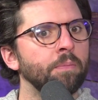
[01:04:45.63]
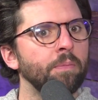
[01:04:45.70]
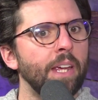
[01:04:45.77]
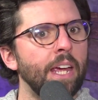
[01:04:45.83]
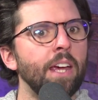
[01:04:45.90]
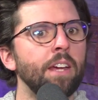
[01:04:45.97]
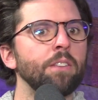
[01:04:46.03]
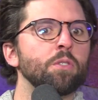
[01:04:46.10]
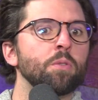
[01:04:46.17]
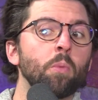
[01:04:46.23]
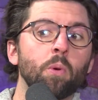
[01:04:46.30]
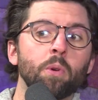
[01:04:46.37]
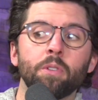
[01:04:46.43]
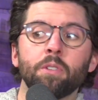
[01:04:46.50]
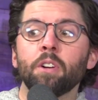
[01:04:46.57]
And there's
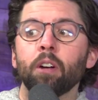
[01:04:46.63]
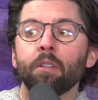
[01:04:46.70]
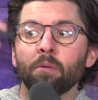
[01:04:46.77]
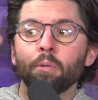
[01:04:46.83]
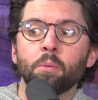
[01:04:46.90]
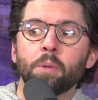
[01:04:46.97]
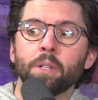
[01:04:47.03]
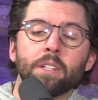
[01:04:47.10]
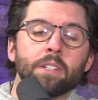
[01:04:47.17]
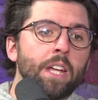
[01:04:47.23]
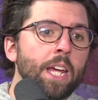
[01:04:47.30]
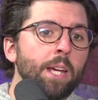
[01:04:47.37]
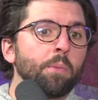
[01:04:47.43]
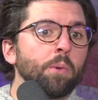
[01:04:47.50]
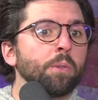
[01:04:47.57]
more than enough room at the
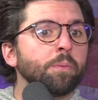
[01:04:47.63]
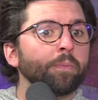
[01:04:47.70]
table